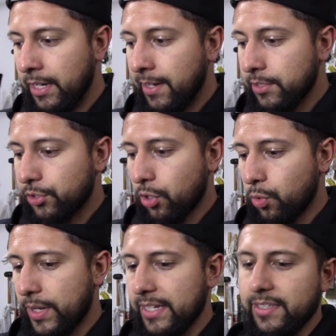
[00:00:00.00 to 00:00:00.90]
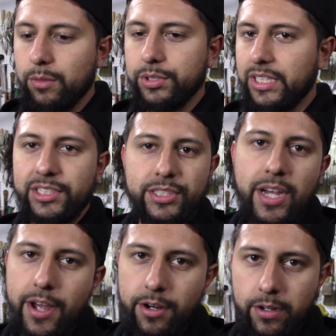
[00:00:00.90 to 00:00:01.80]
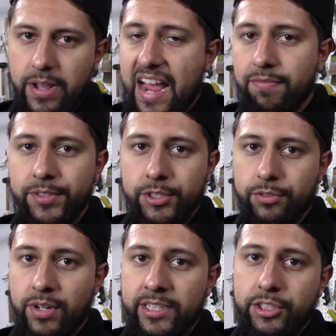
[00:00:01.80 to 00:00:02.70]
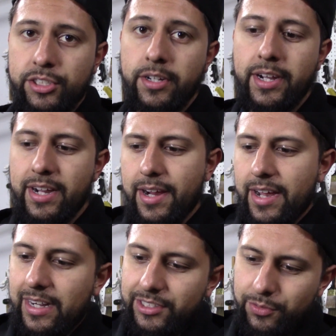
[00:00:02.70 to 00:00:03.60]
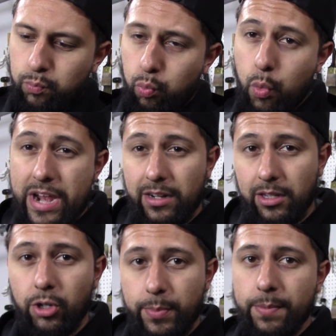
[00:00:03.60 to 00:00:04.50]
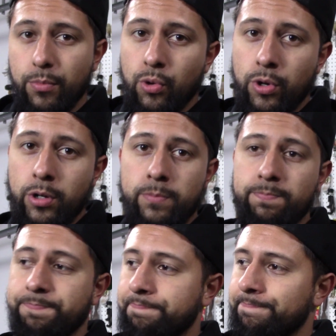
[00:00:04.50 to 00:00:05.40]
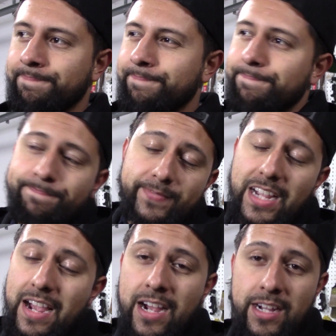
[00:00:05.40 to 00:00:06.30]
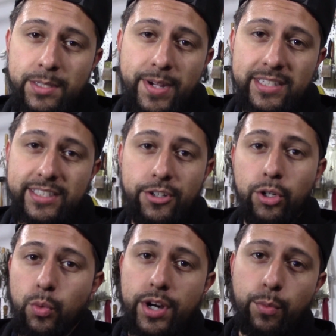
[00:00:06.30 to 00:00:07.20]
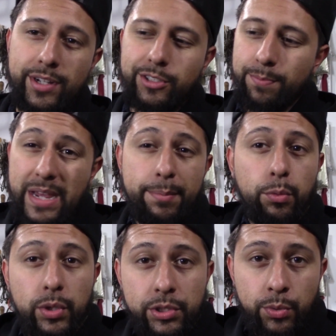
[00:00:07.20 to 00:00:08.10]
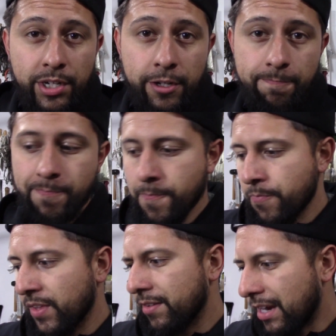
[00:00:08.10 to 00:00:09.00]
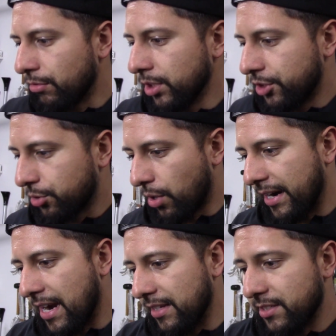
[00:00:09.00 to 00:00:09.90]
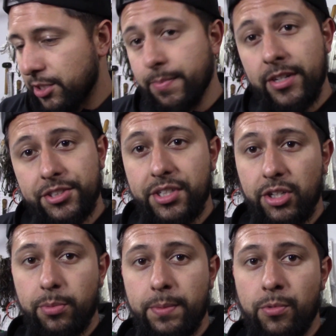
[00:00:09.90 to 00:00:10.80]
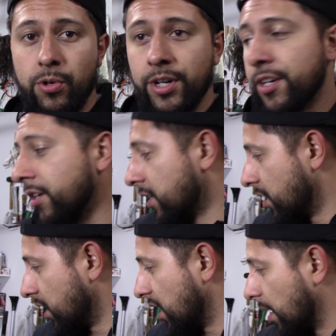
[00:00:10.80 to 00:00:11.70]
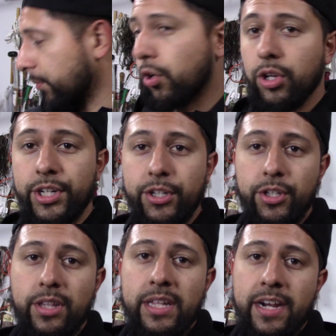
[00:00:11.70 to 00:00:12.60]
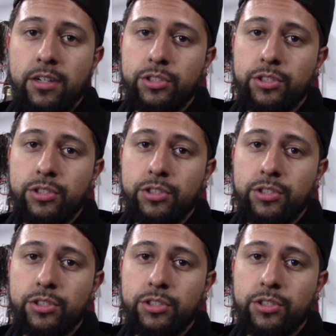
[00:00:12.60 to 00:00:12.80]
So what I did was I just got a 1/2-inch wrench, and I just went a little bit more. To be honest, I don't know what it went to, maybe 120. Not really sure. I got it to spin just a little bit more, and calling it good there.